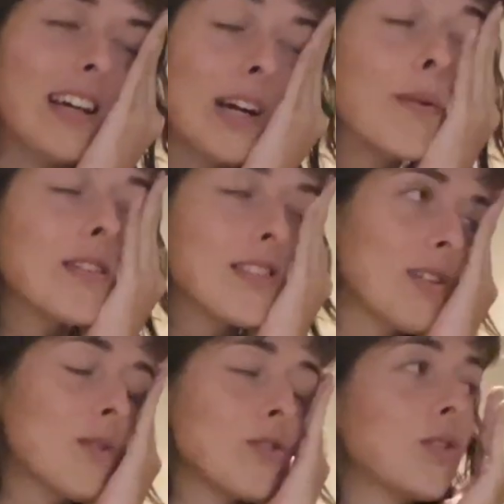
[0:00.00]
it was
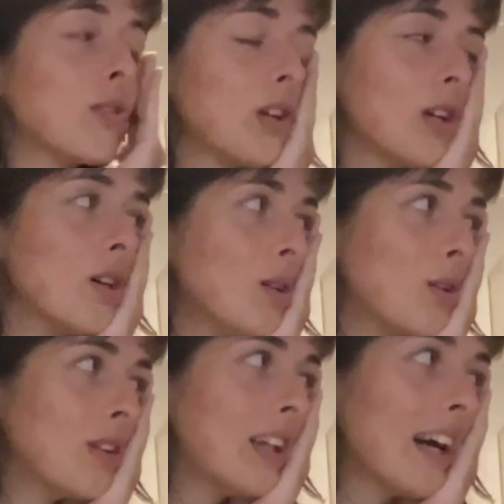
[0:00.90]
so so
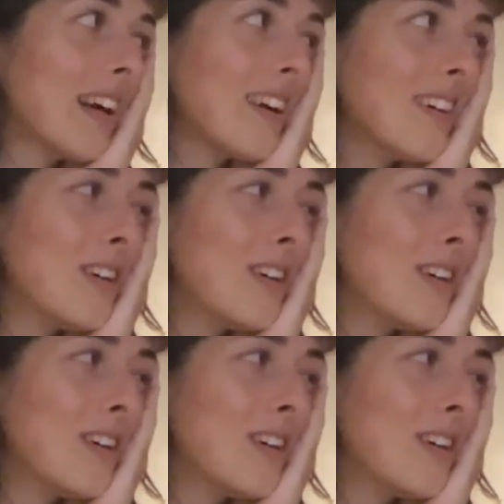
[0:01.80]
cute. Like